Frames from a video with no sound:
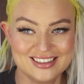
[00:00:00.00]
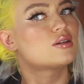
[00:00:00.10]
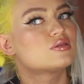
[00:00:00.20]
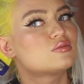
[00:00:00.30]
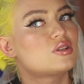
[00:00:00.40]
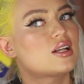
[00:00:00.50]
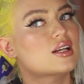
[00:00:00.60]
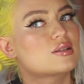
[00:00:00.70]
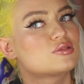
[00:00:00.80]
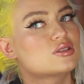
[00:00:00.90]
I was more
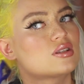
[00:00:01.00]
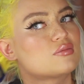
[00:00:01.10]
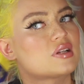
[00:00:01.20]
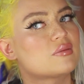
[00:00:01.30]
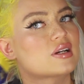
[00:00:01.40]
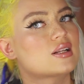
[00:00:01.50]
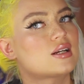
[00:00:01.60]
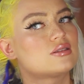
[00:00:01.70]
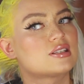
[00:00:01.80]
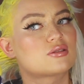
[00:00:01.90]
like, I'm just gonna play my
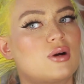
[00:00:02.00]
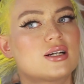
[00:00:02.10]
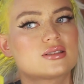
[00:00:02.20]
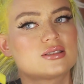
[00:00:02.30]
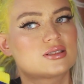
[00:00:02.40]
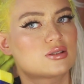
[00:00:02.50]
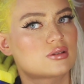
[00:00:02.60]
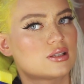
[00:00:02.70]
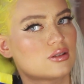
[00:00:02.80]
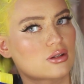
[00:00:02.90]
clarinet quietly so
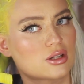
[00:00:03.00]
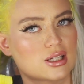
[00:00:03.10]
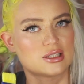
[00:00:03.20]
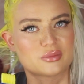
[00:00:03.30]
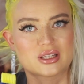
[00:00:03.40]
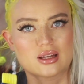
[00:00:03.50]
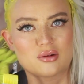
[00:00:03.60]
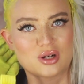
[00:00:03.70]
they're not gonna hear me that